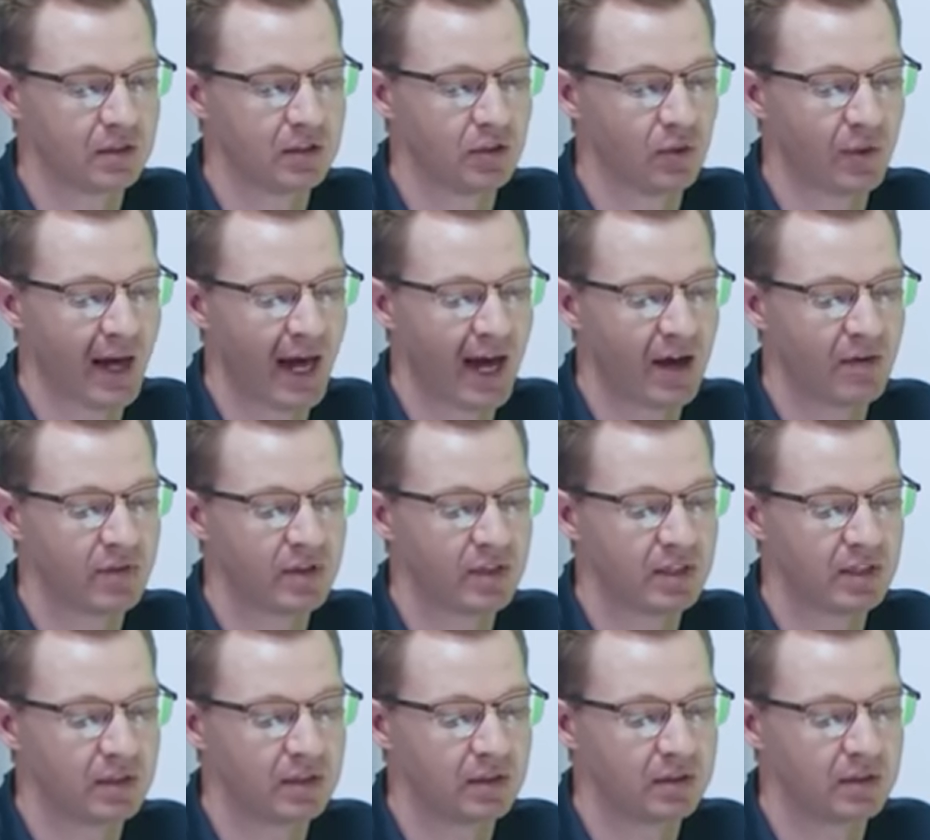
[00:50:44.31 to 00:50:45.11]
you know,
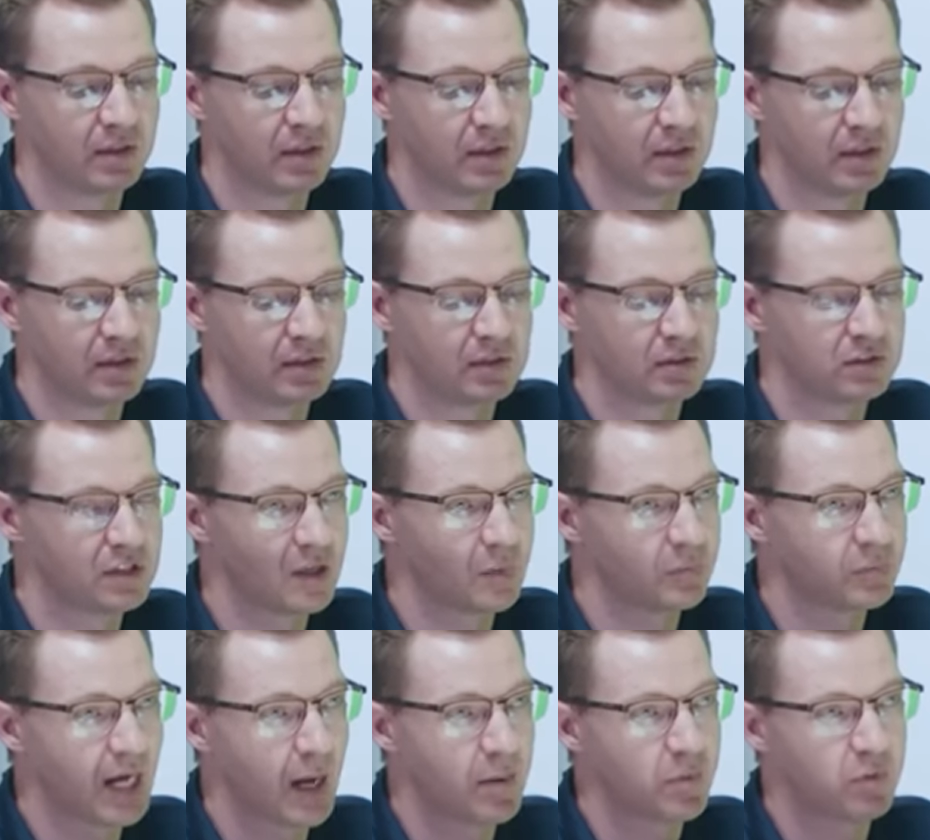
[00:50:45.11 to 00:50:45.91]
having
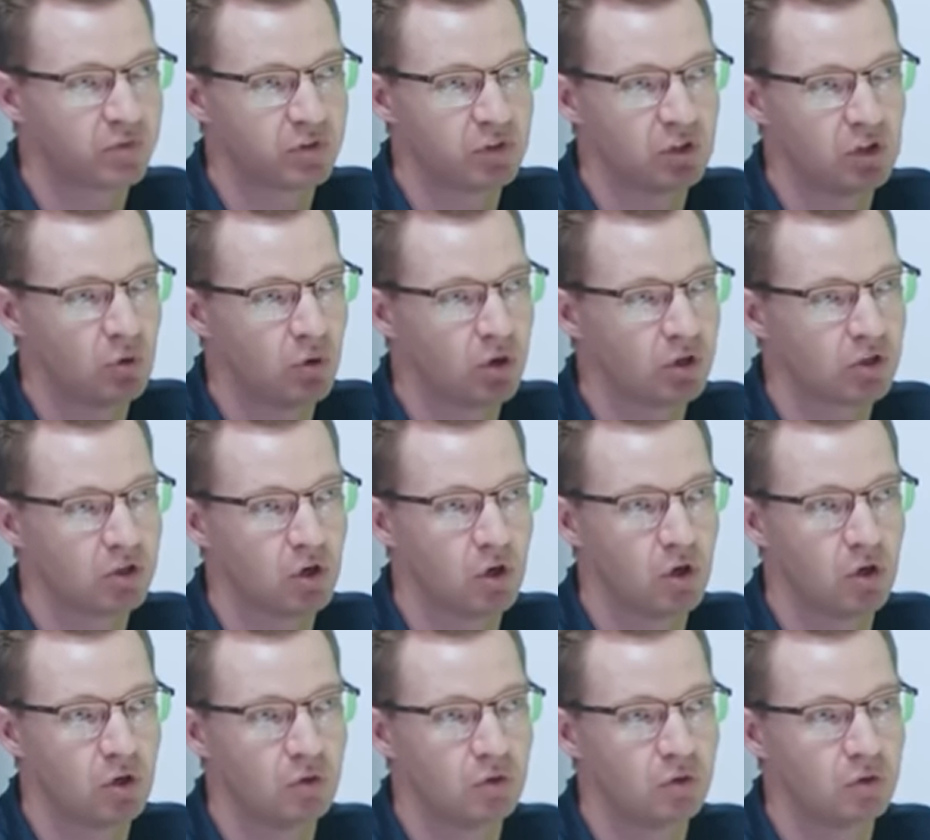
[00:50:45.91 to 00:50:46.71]
some type of QR
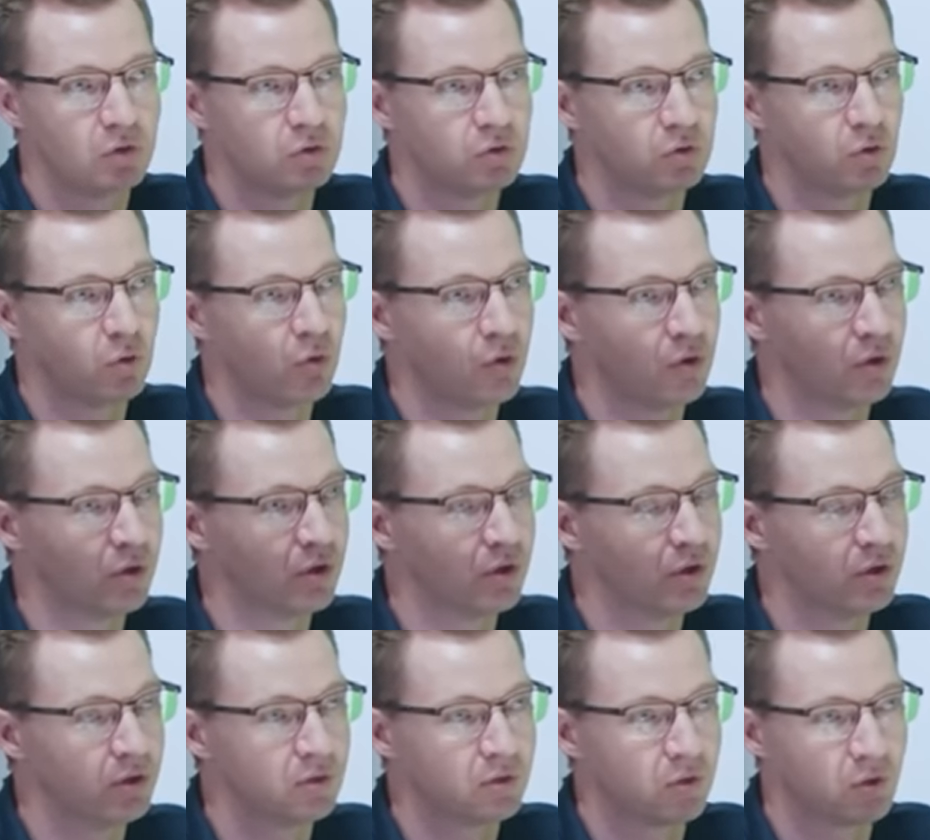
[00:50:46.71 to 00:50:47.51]
code
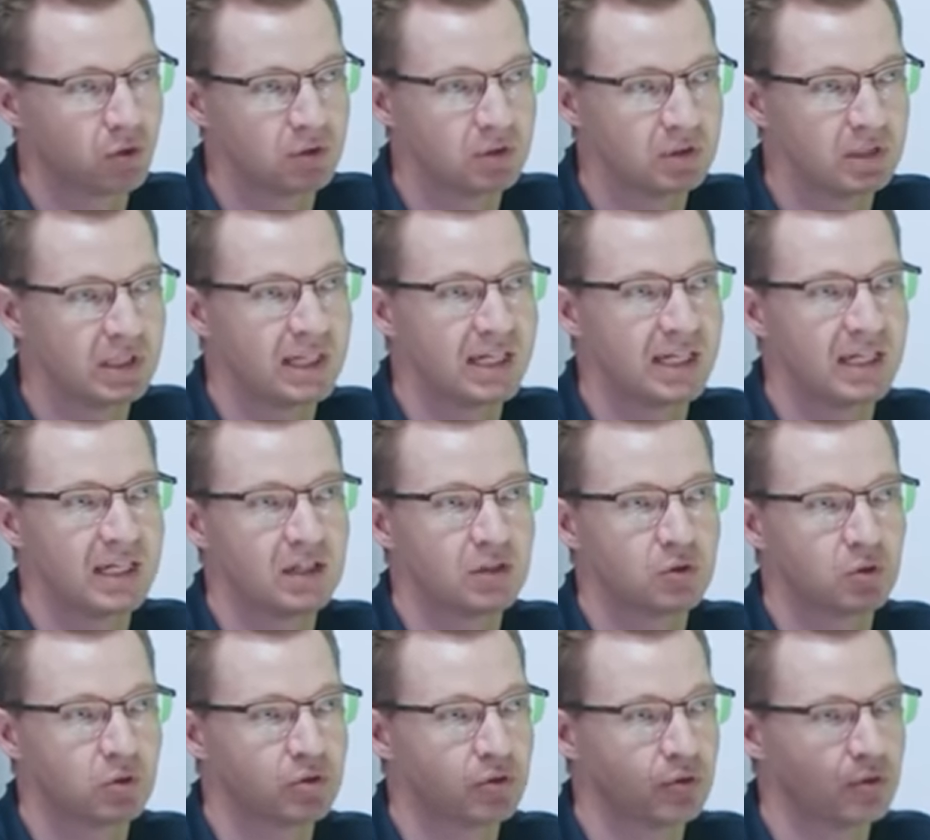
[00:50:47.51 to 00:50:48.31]
or
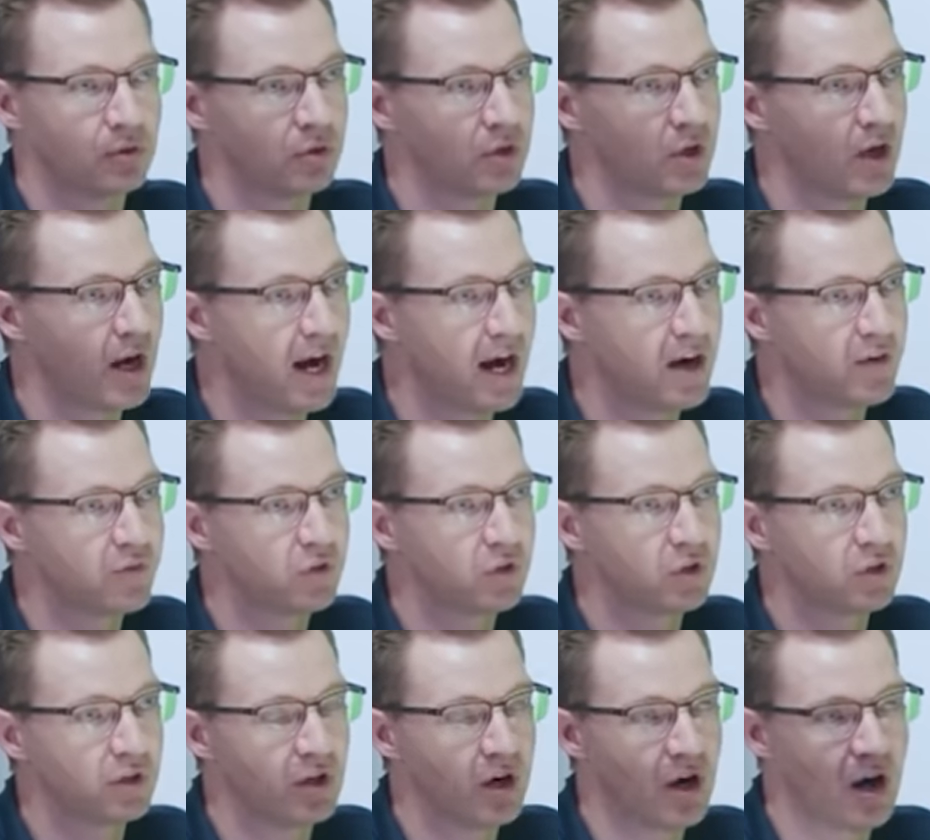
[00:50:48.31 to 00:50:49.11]
link or
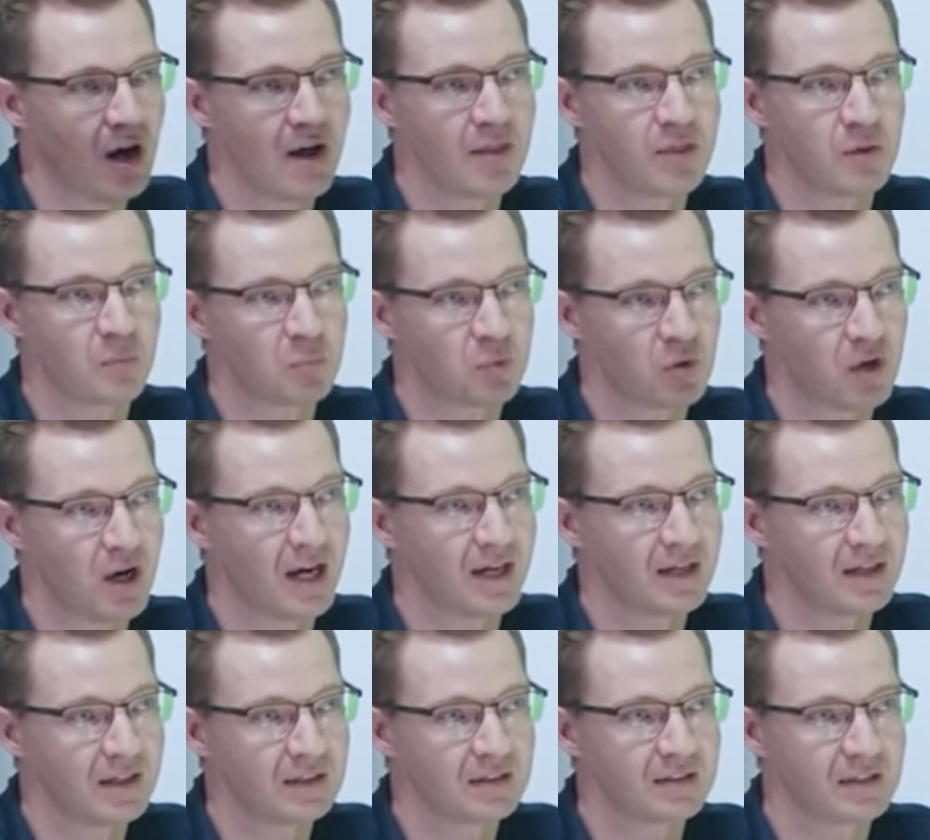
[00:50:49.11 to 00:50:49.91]
offer on the
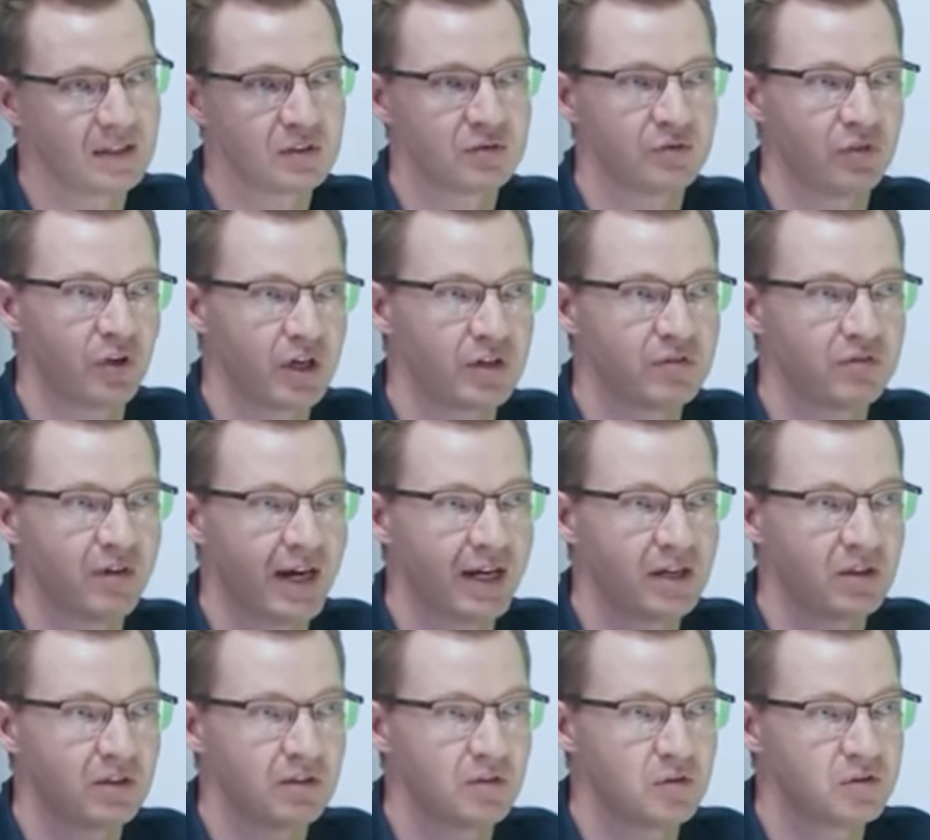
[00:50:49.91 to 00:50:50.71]
product is very
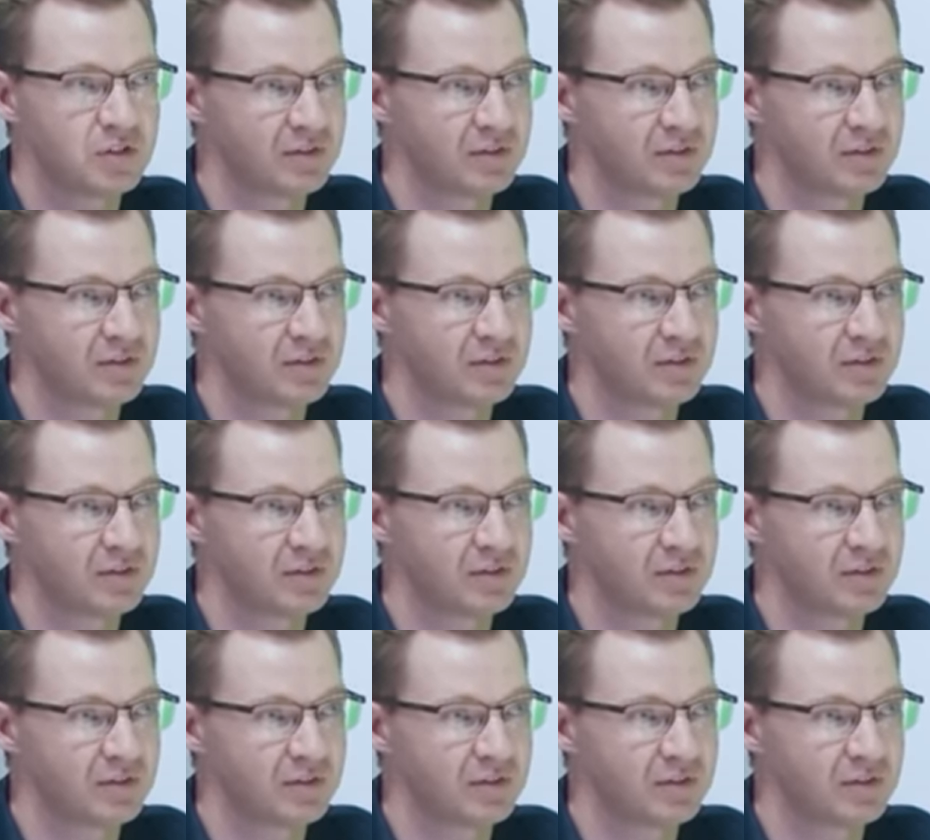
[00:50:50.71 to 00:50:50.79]
vital.